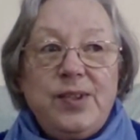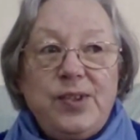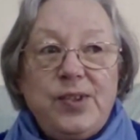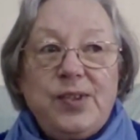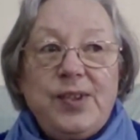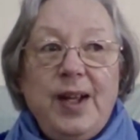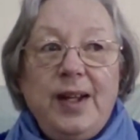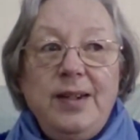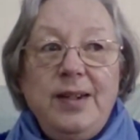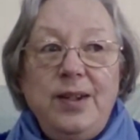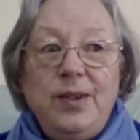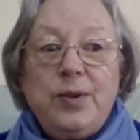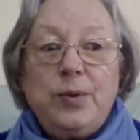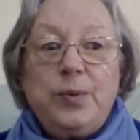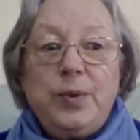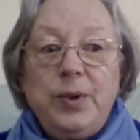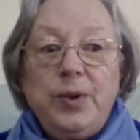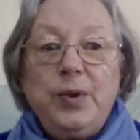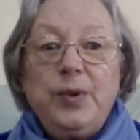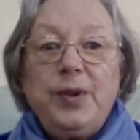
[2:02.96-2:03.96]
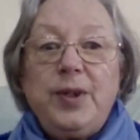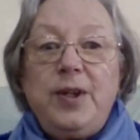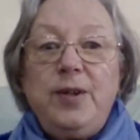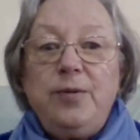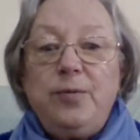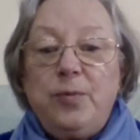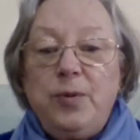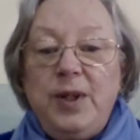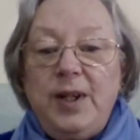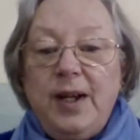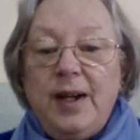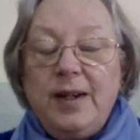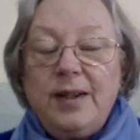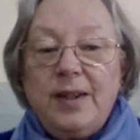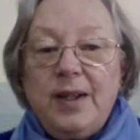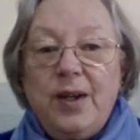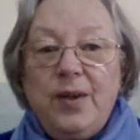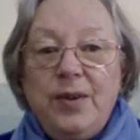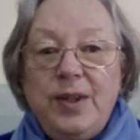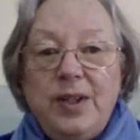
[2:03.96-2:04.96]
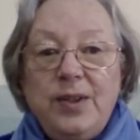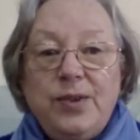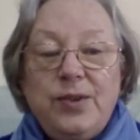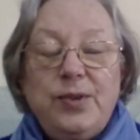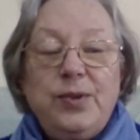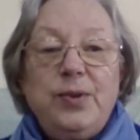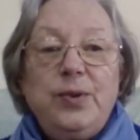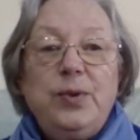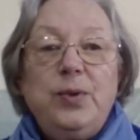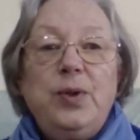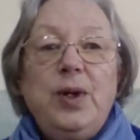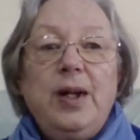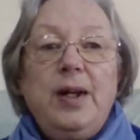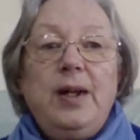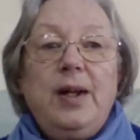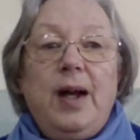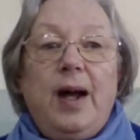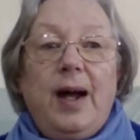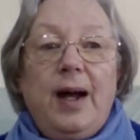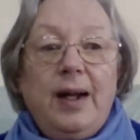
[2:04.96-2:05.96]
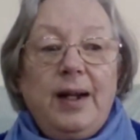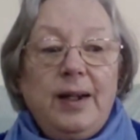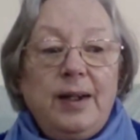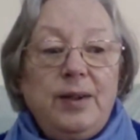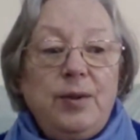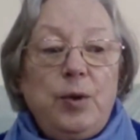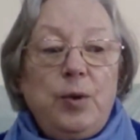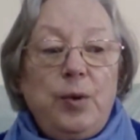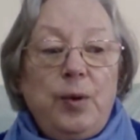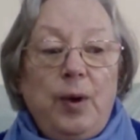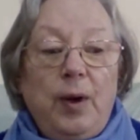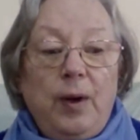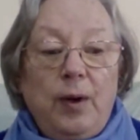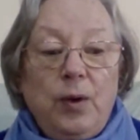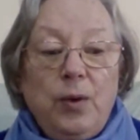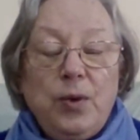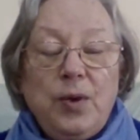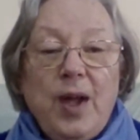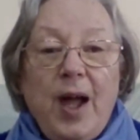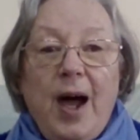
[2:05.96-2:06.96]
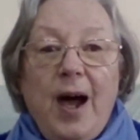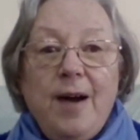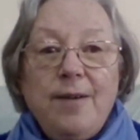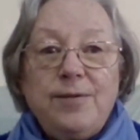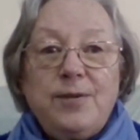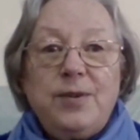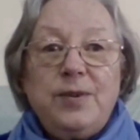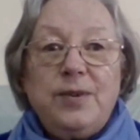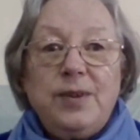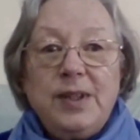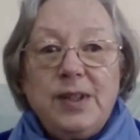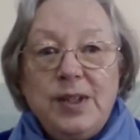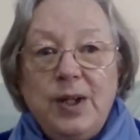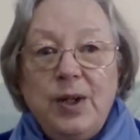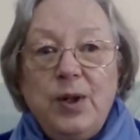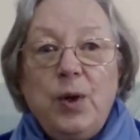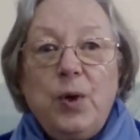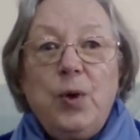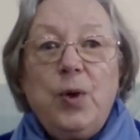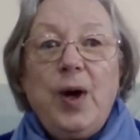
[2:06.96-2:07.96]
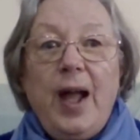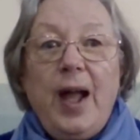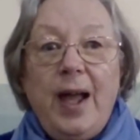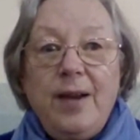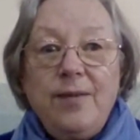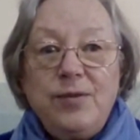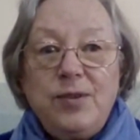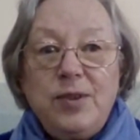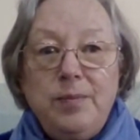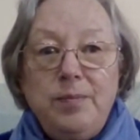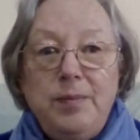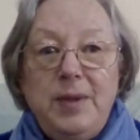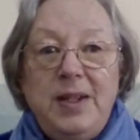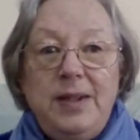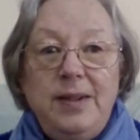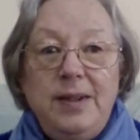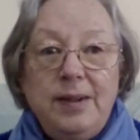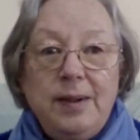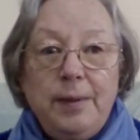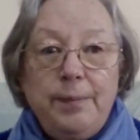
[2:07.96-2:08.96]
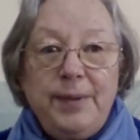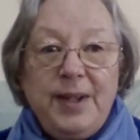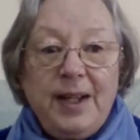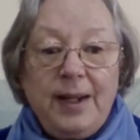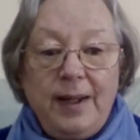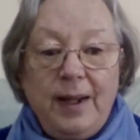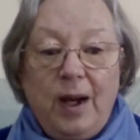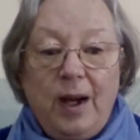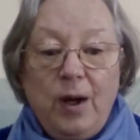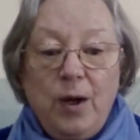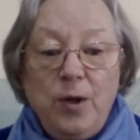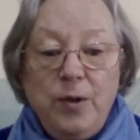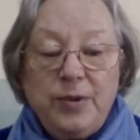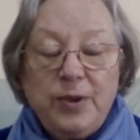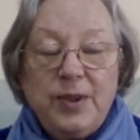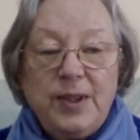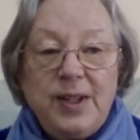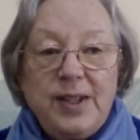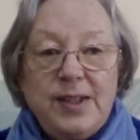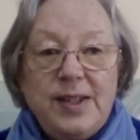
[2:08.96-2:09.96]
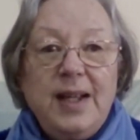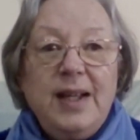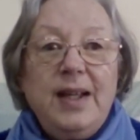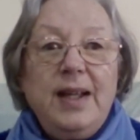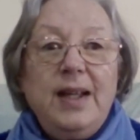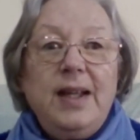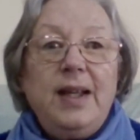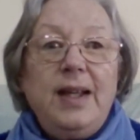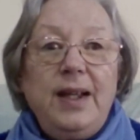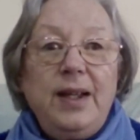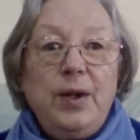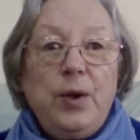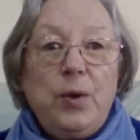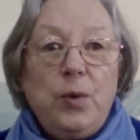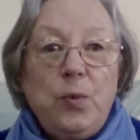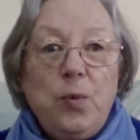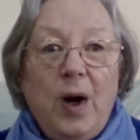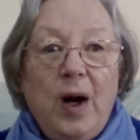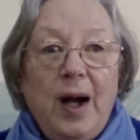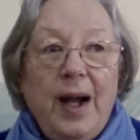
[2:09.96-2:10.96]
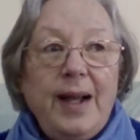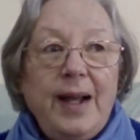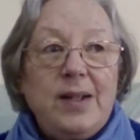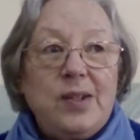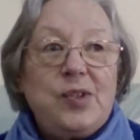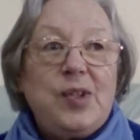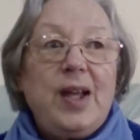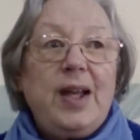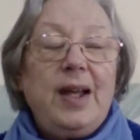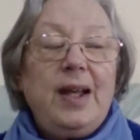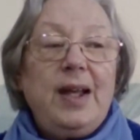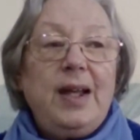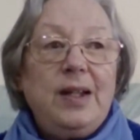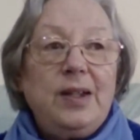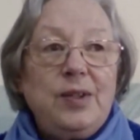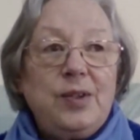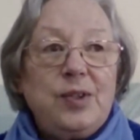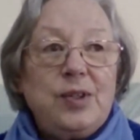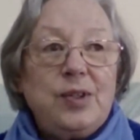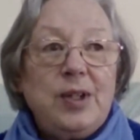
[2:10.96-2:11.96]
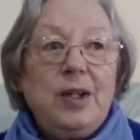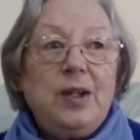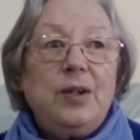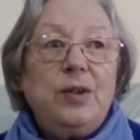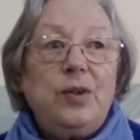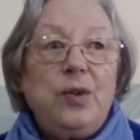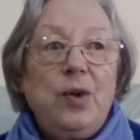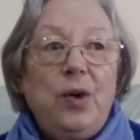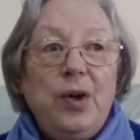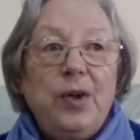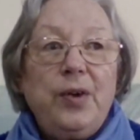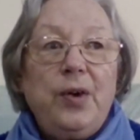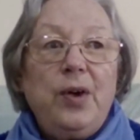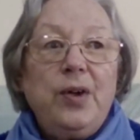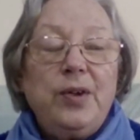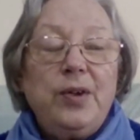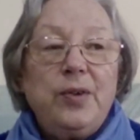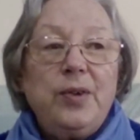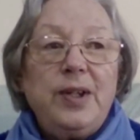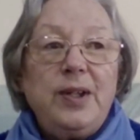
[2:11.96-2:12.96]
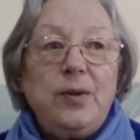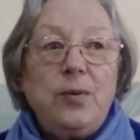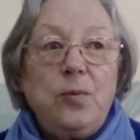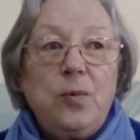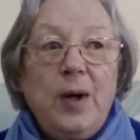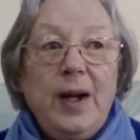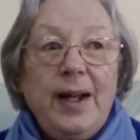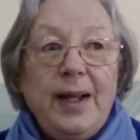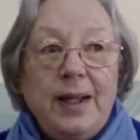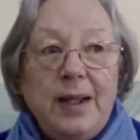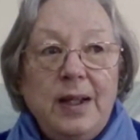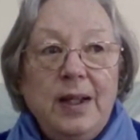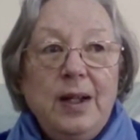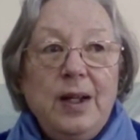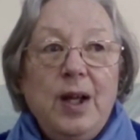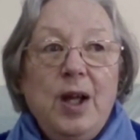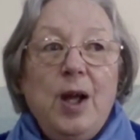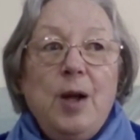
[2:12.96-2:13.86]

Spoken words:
to study the world if we are going to look after it or have dominion over it in a wise and God-honoring way.